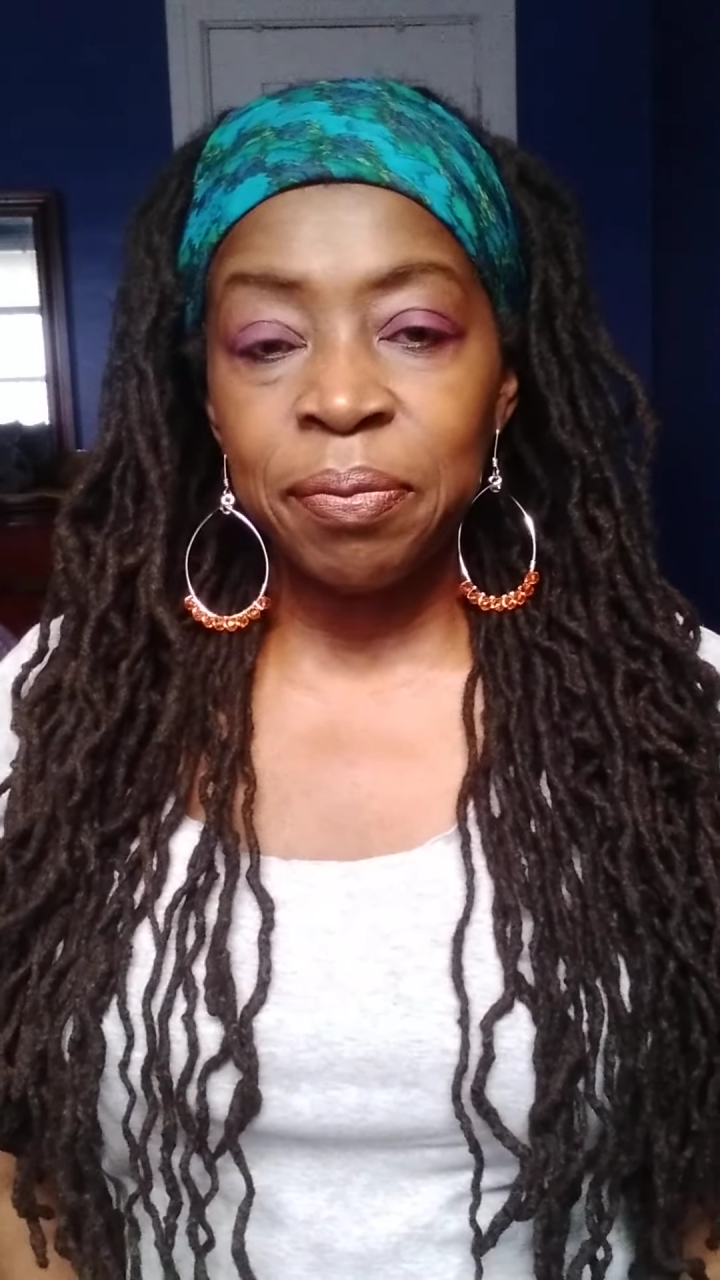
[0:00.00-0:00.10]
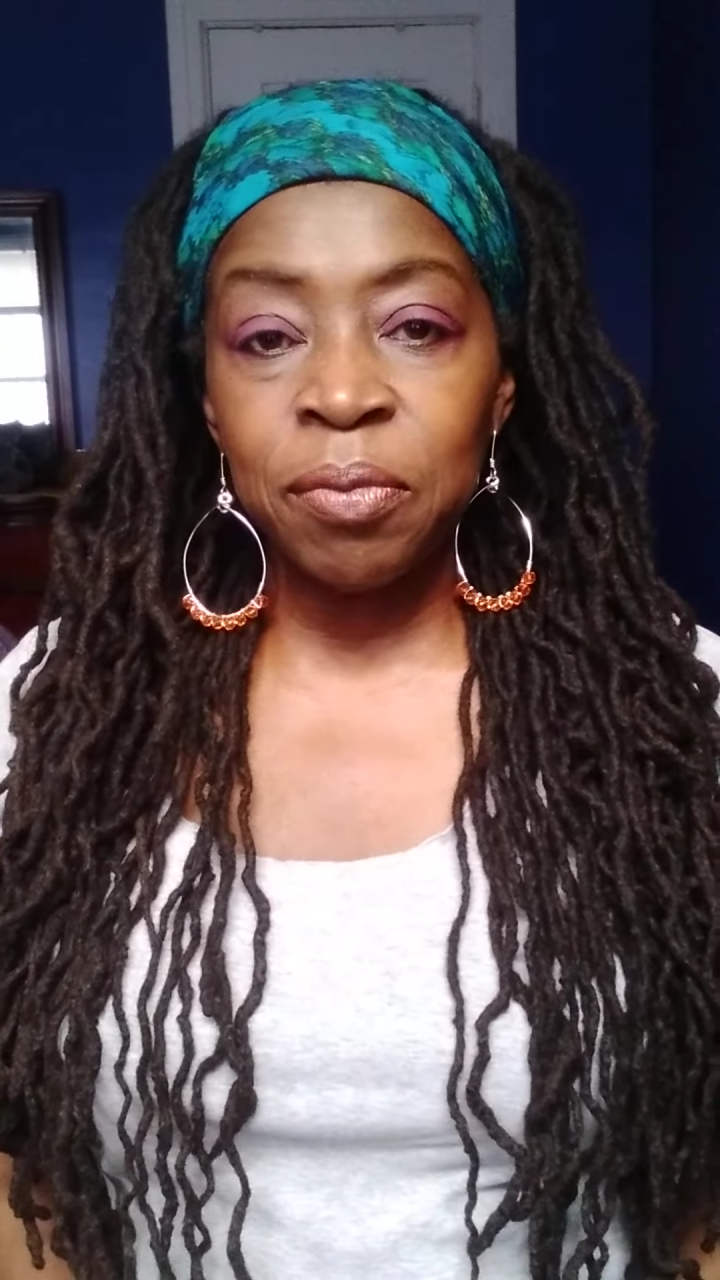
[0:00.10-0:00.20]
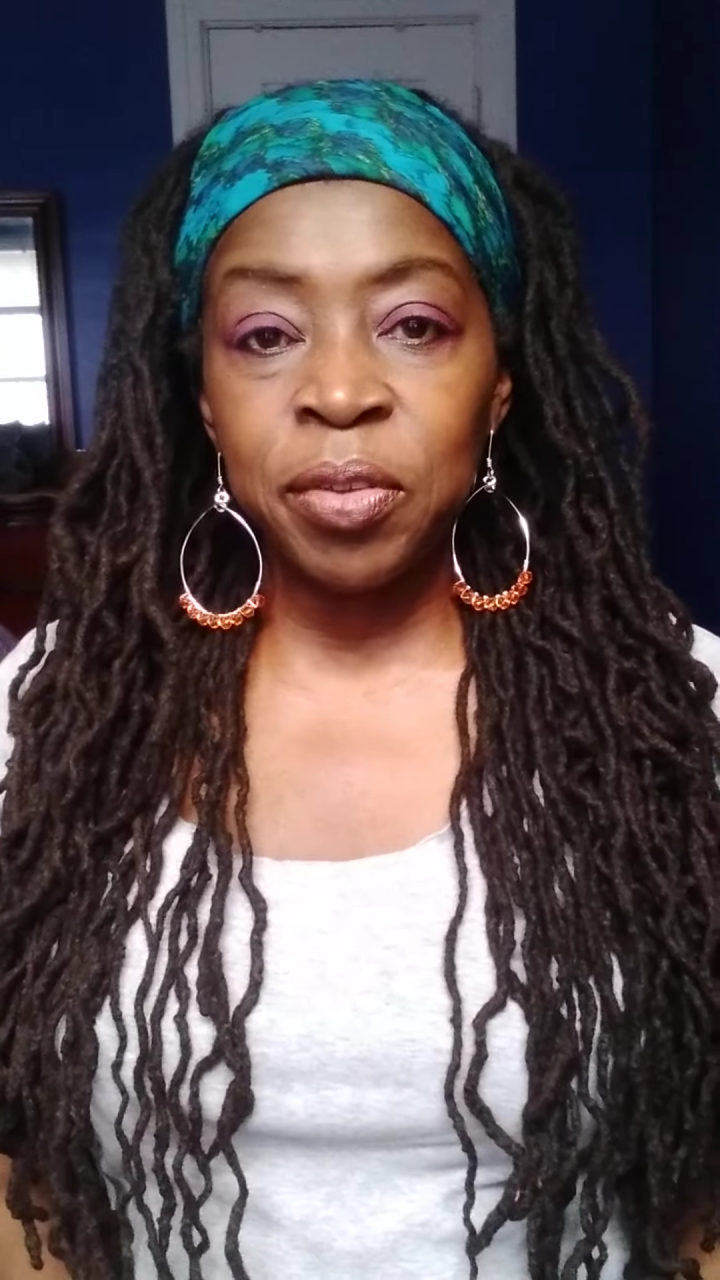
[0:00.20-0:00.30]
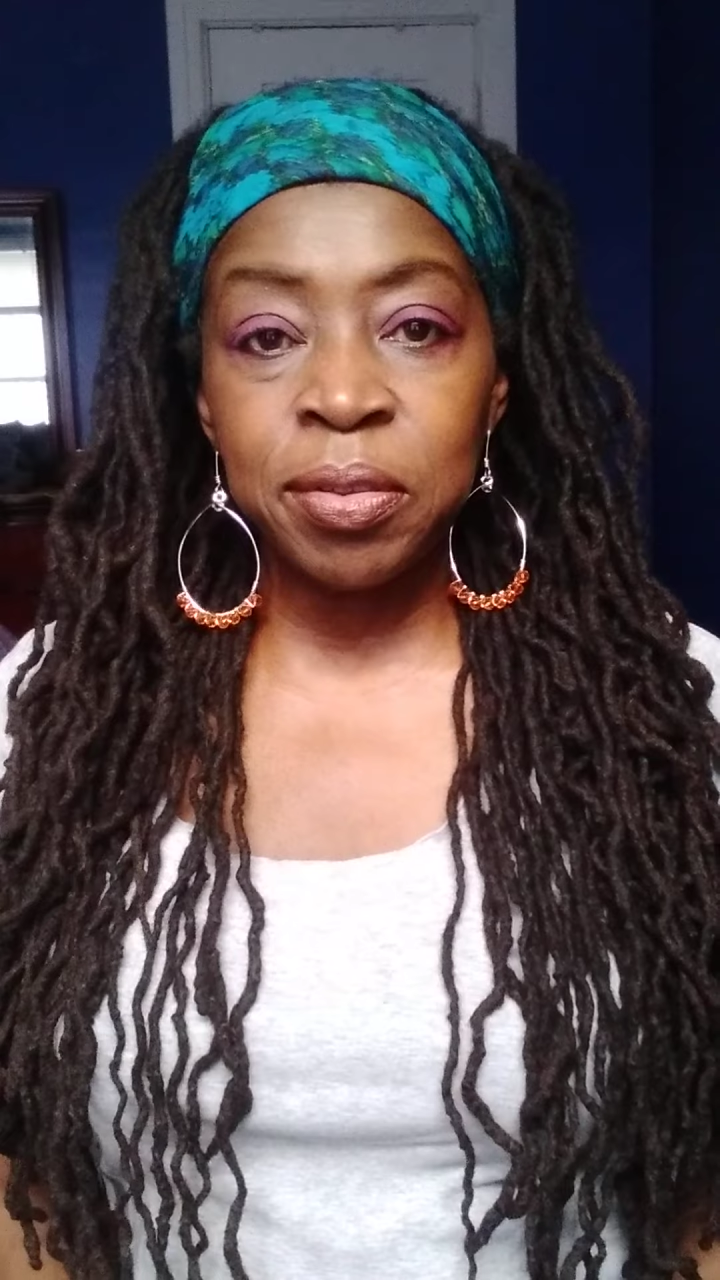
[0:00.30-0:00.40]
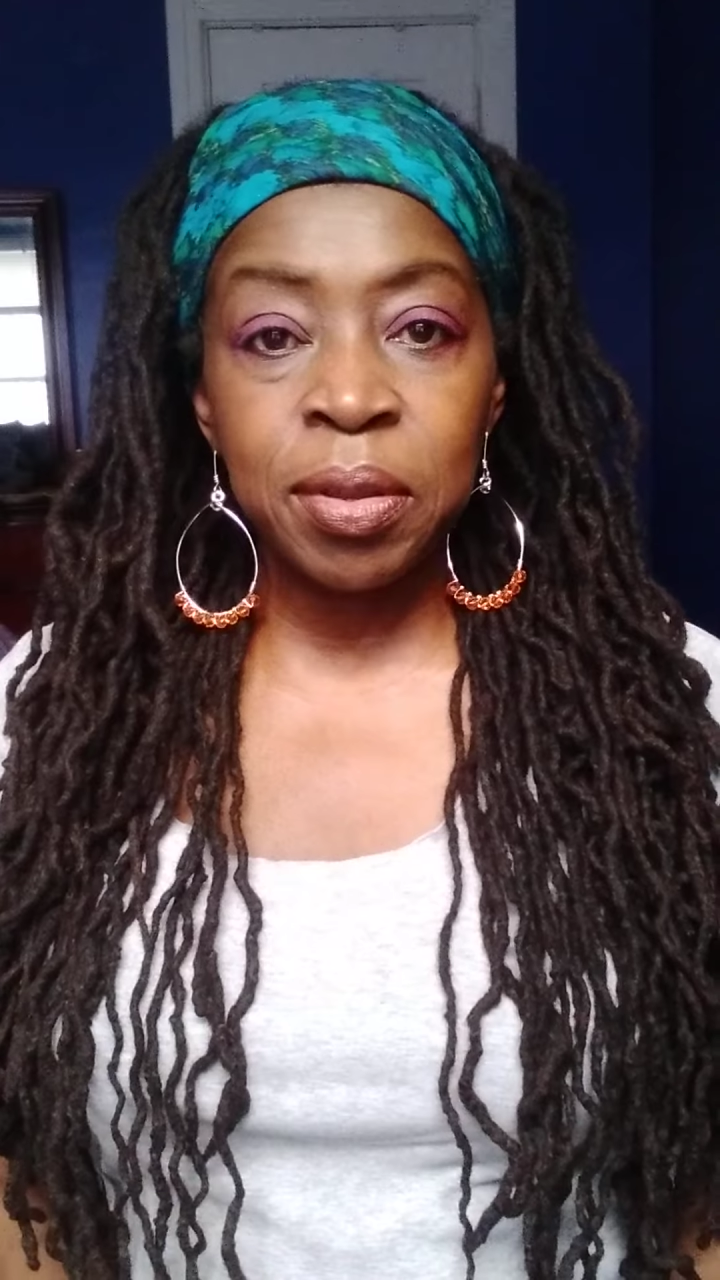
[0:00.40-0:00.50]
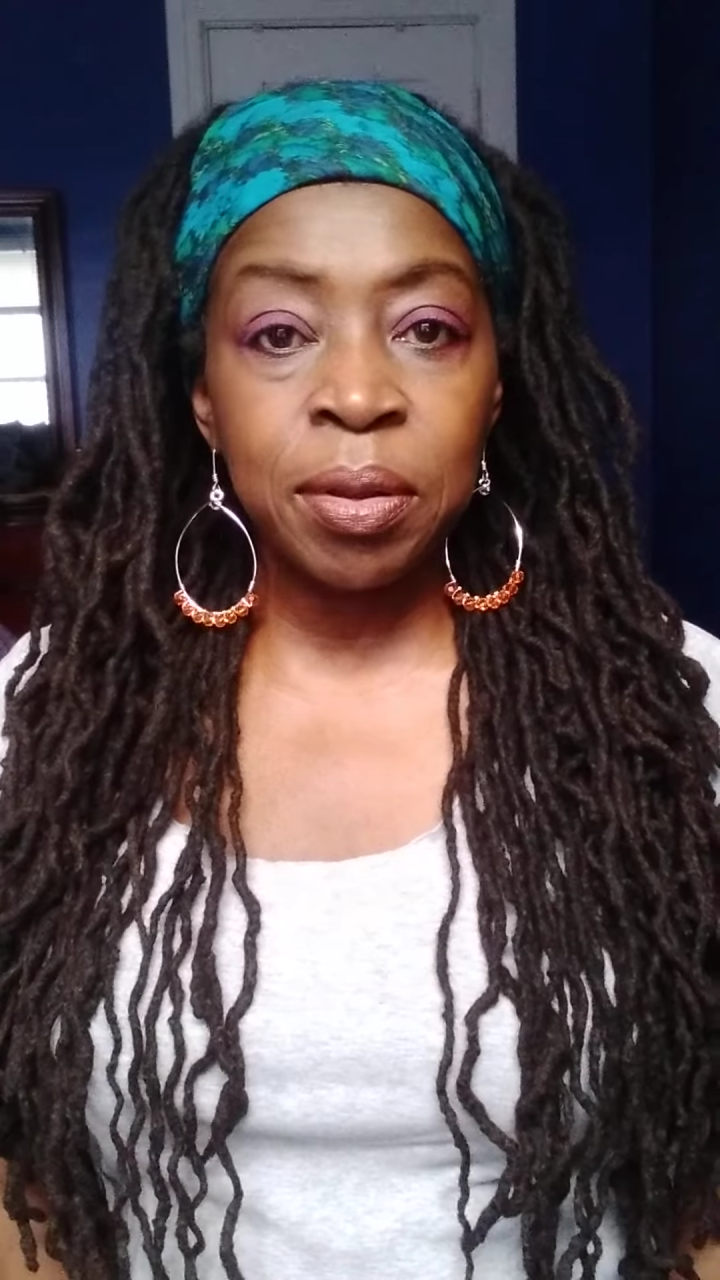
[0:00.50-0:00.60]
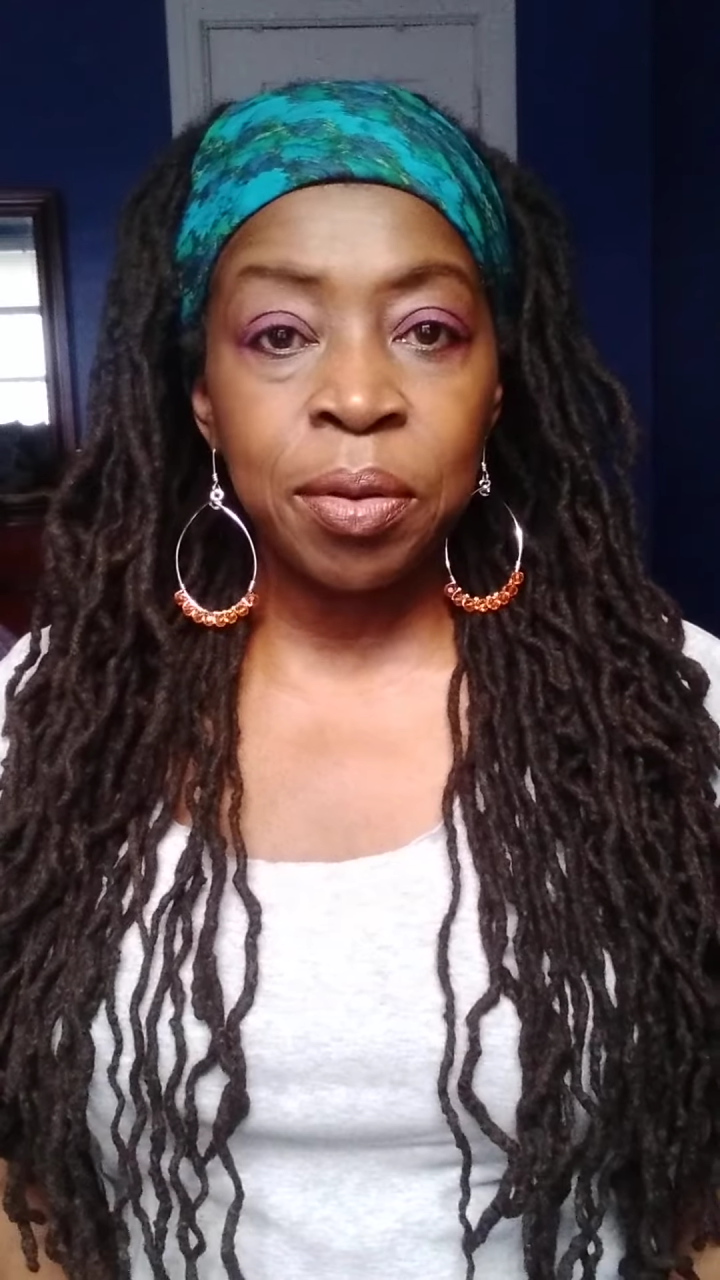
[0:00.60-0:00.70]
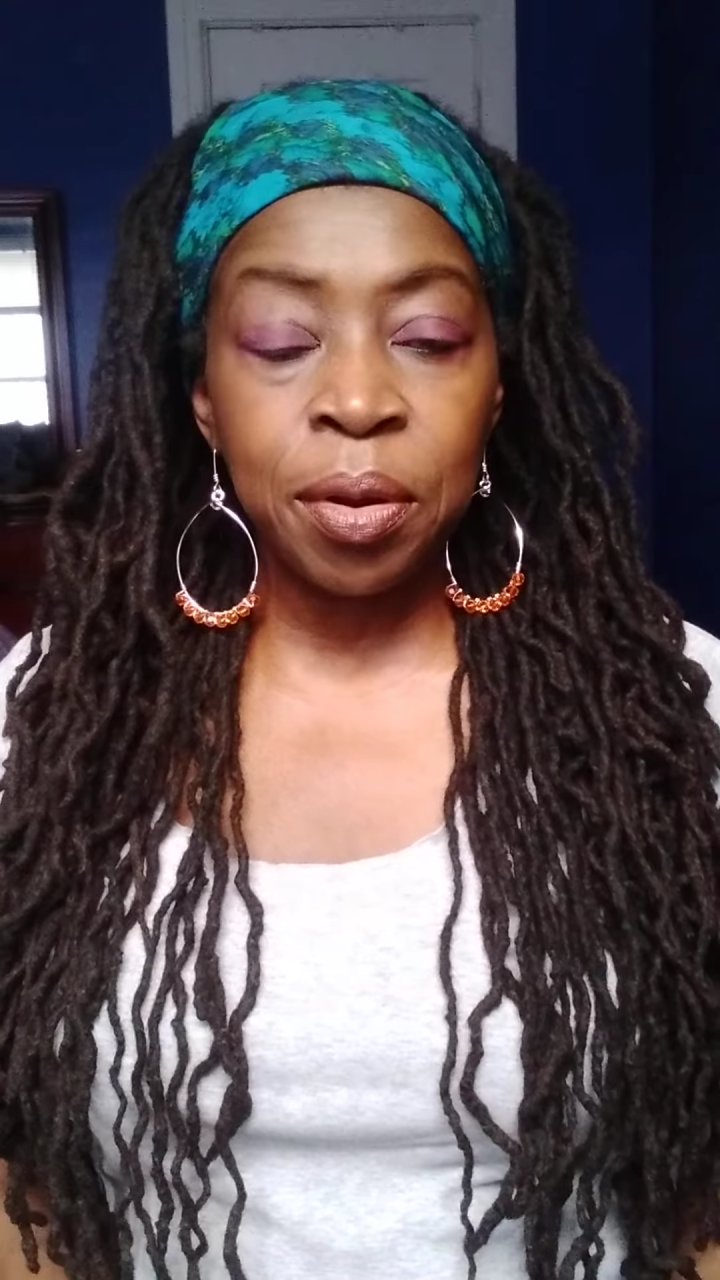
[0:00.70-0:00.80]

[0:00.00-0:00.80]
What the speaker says: visited